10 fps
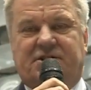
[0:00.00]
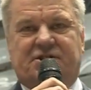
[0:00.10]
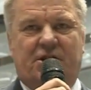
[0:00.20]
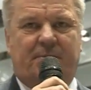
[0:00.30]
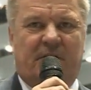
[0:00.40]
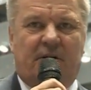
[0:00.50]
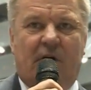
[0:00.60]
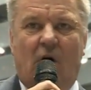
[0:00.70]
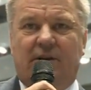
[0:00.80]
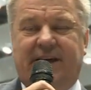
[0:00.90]
tubular
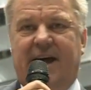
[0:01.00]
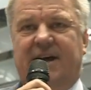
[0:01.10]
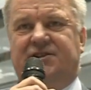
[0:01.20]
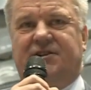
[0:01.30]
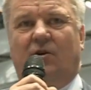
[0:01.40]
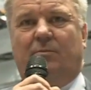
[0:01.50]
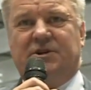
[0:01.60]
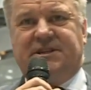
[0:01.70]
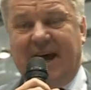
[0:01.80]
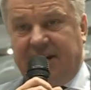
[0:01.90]
roll cage that will
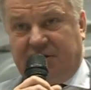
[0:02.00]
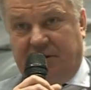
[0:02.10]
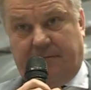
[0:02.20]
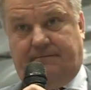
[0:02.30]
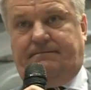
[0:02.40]
protect you